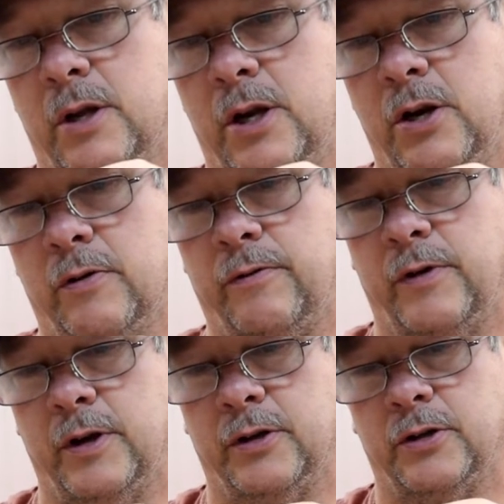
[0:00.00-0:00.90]
eel
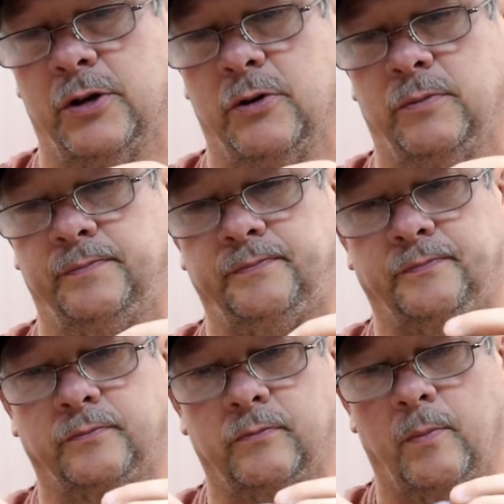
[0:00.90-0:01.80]
fins. So
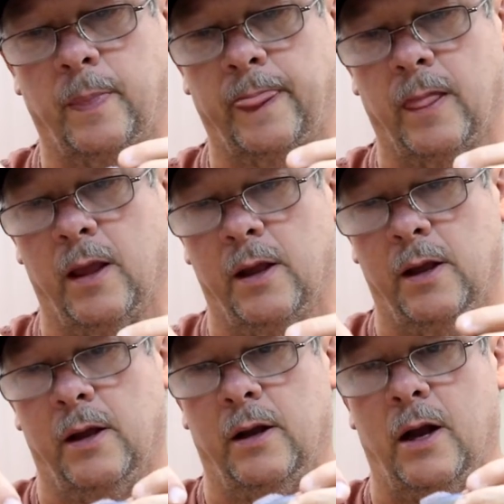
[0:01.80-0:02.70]

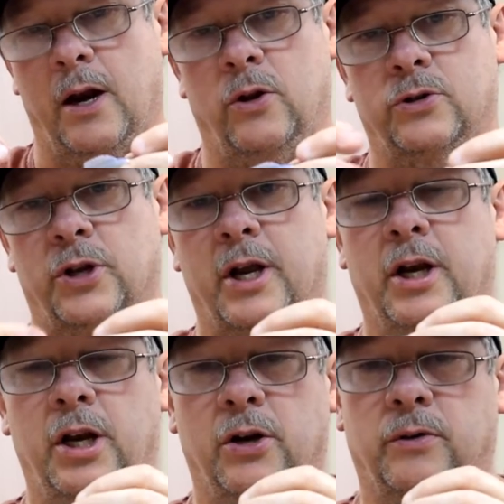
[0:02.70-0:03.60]
kind of looks like an
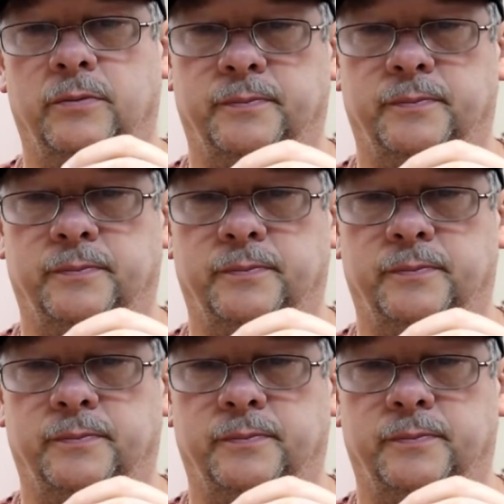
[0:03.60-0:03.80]
eel.